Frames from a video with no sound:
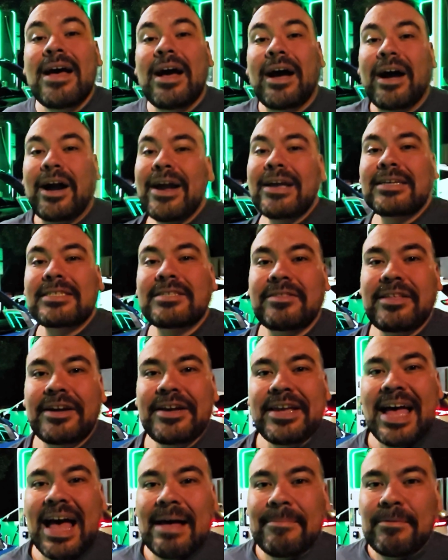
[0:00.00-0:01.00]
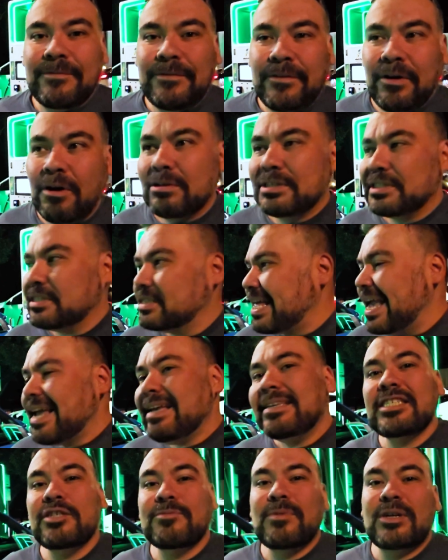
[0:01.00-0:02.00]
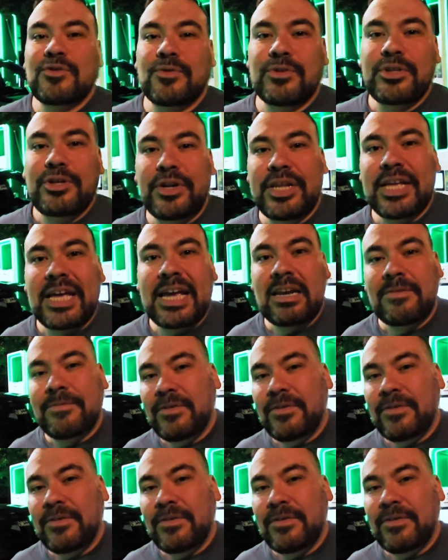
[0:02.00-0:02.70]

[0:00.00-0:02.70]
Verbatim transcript: Alright, so there you have it, folks. Thank you so much for tuning in.